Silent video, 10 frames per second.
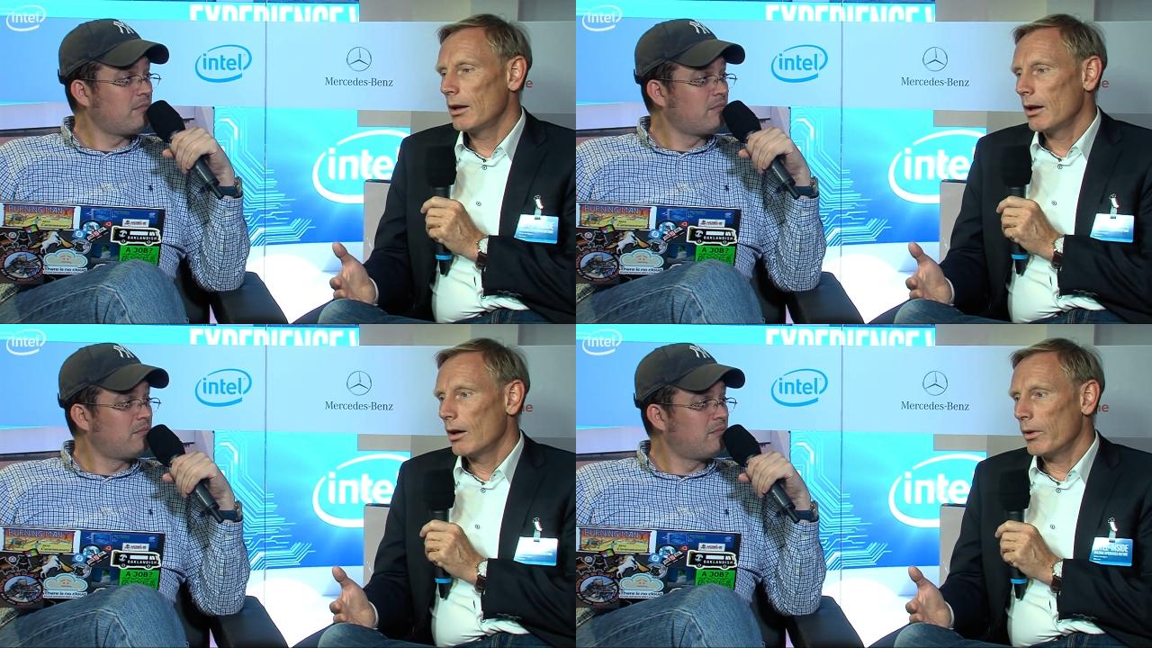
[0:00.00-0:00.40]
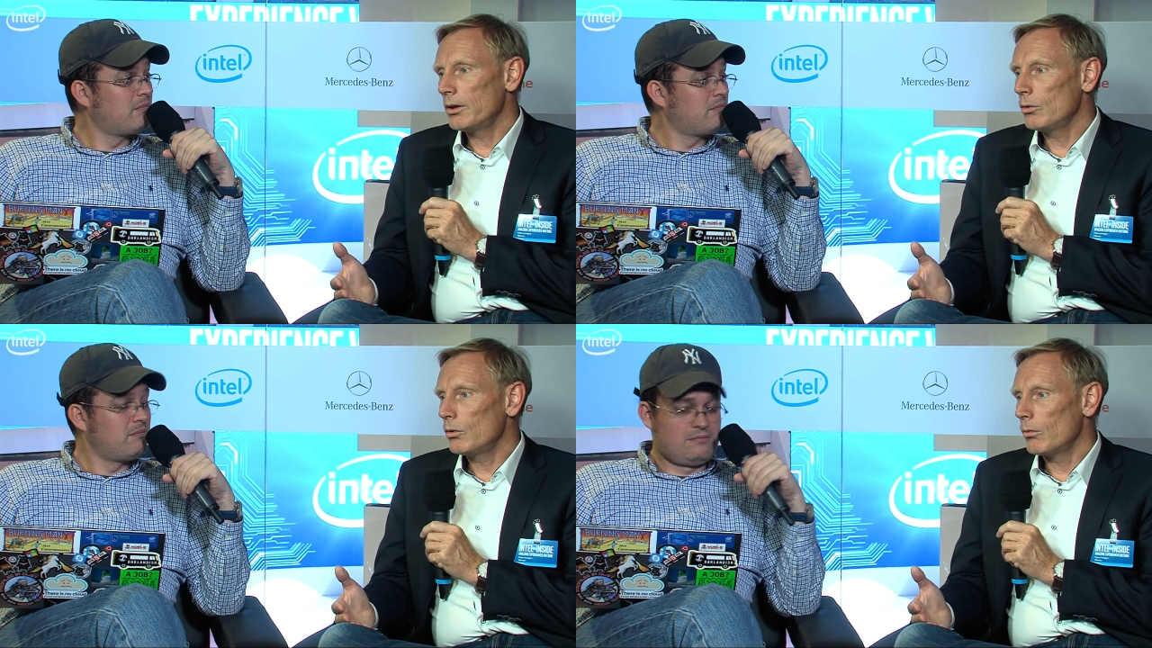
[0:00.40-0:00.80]
Speaker 1: when
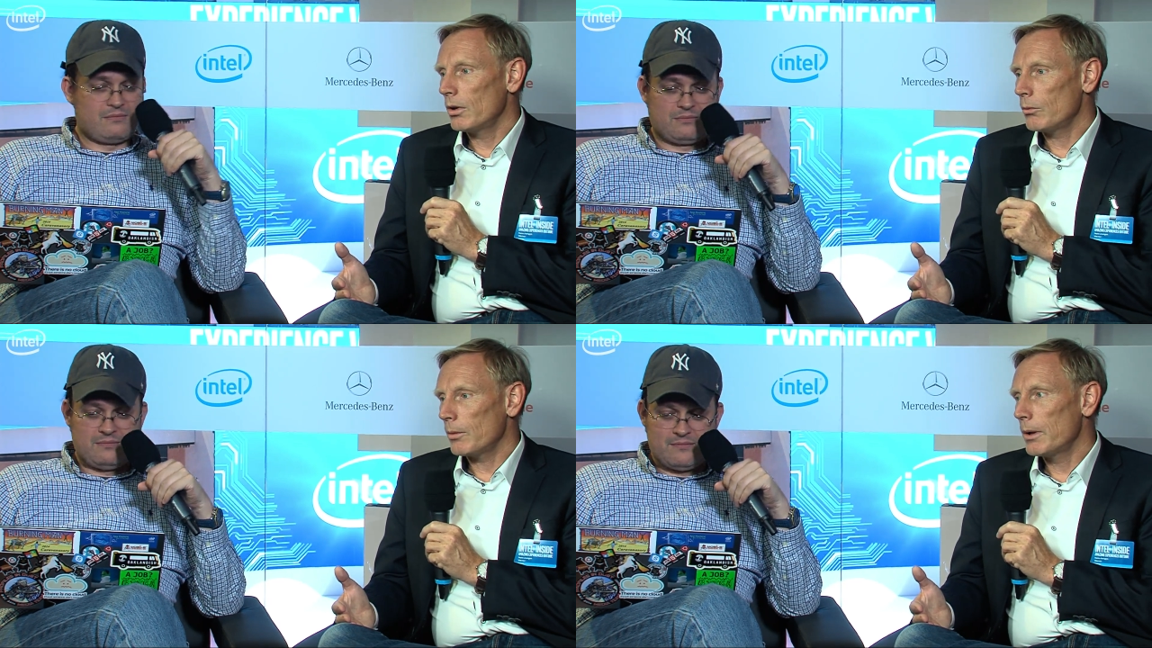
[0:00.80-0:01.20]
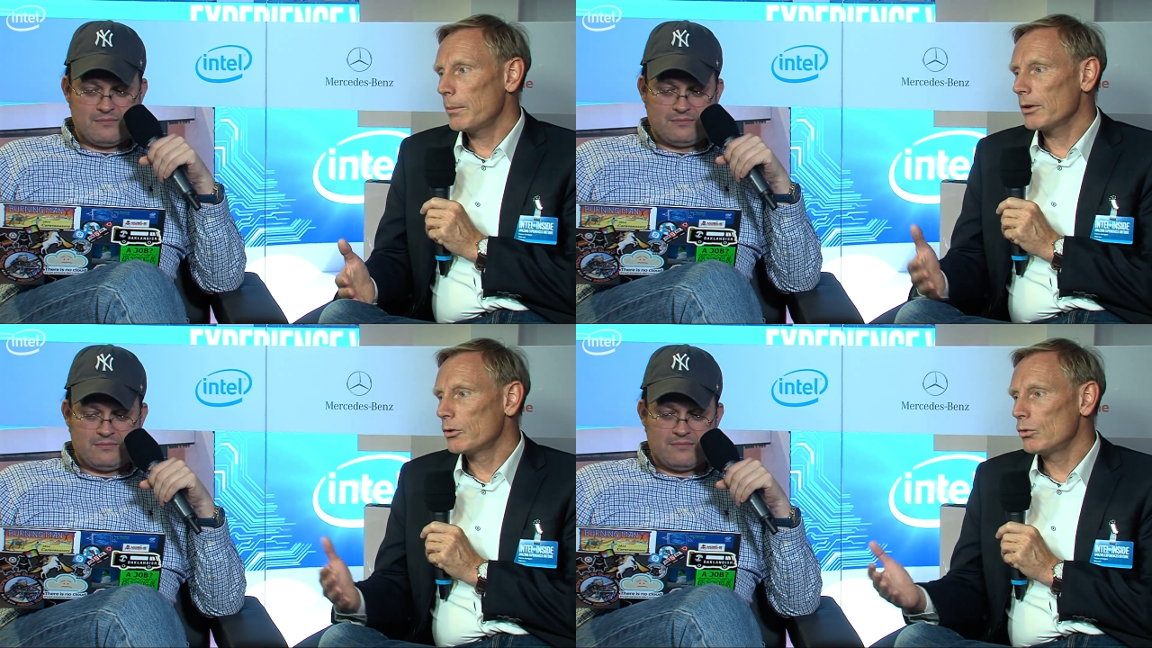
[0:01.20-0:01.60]
you when what
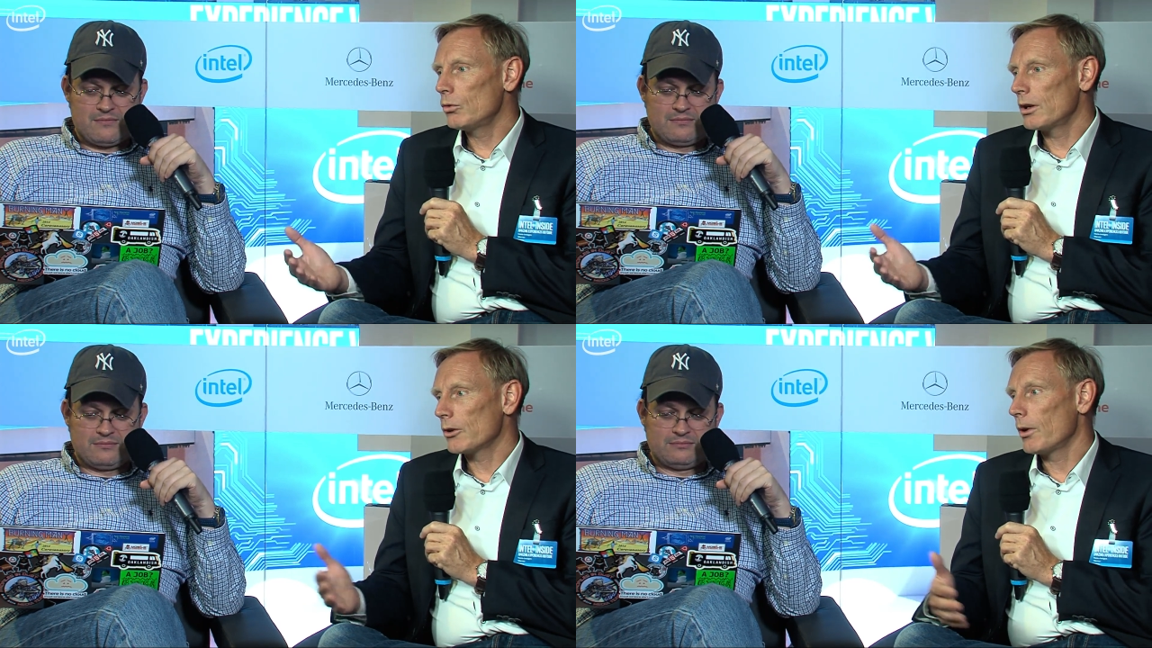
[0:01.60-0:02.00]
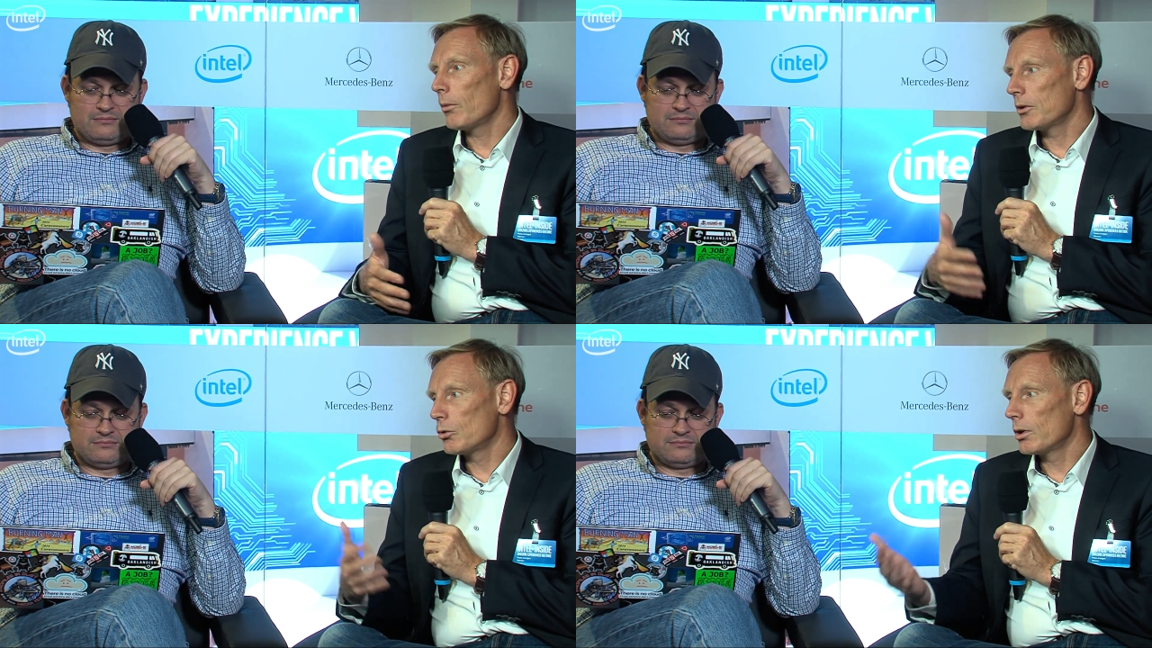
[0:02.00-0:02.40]
people do and as well what
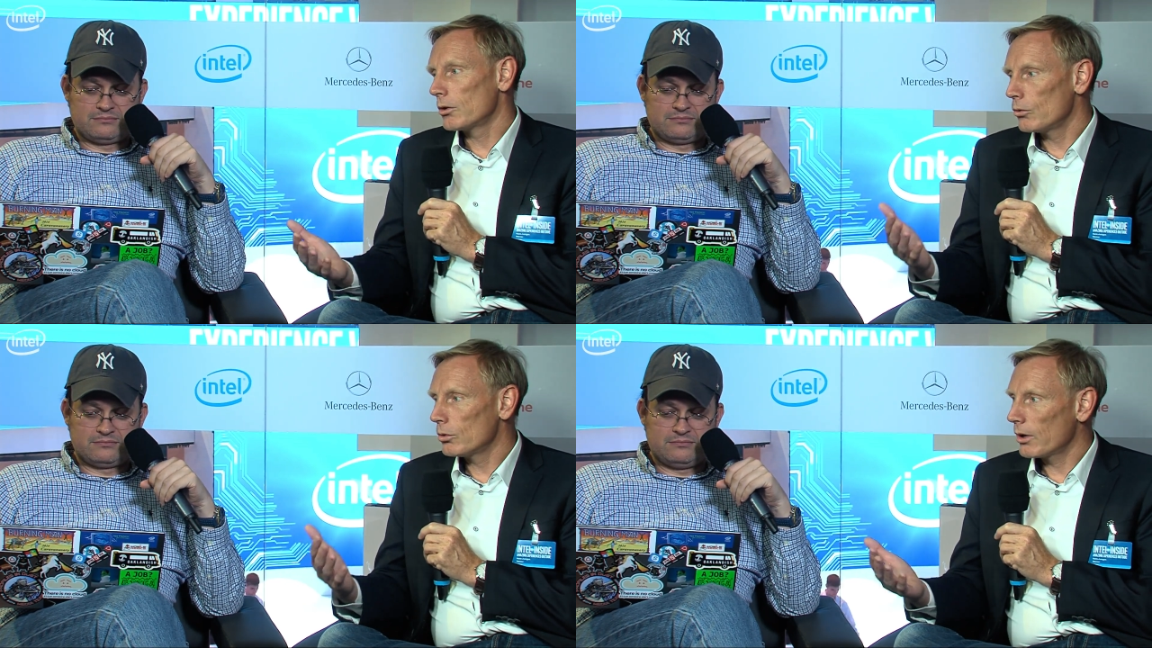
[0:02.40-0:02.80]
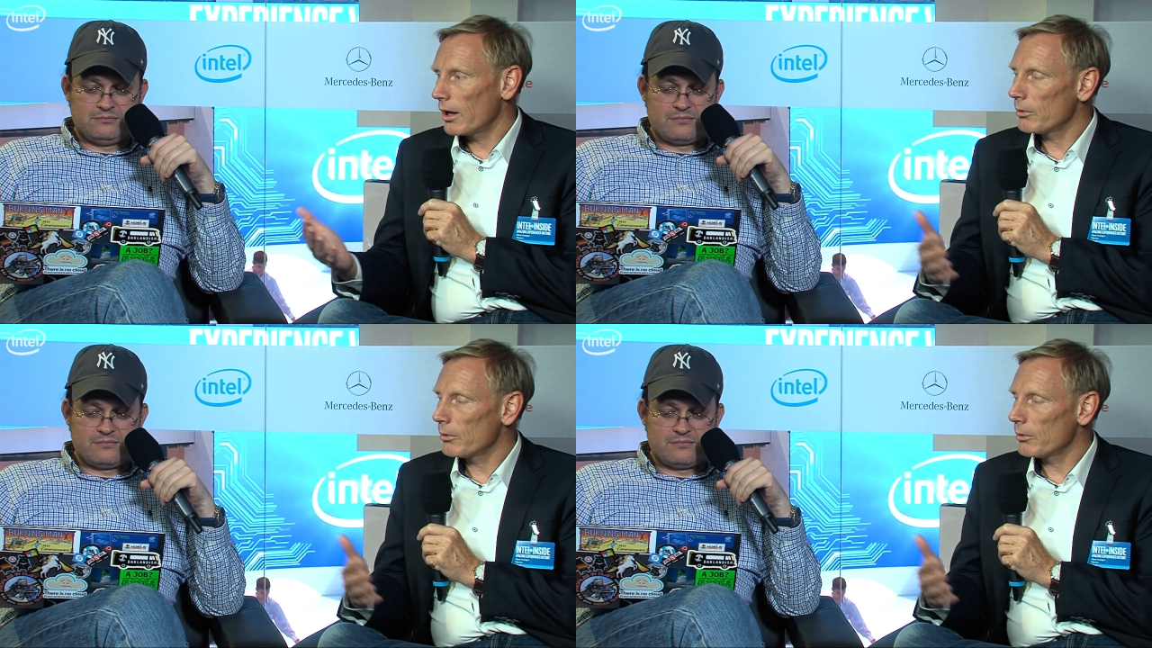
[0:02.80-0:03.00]
we do do together with